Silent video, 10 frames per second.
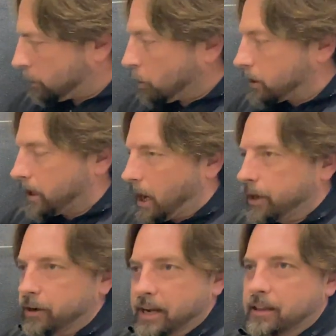look
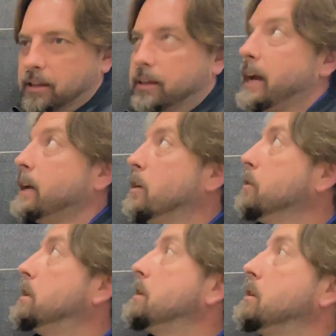underneath the thing.
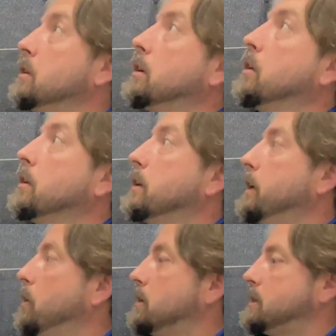Don't just look
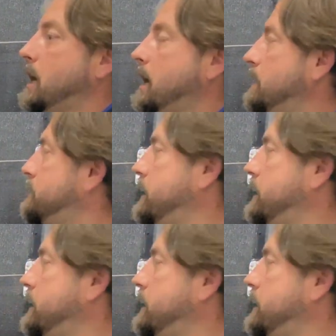on the sides.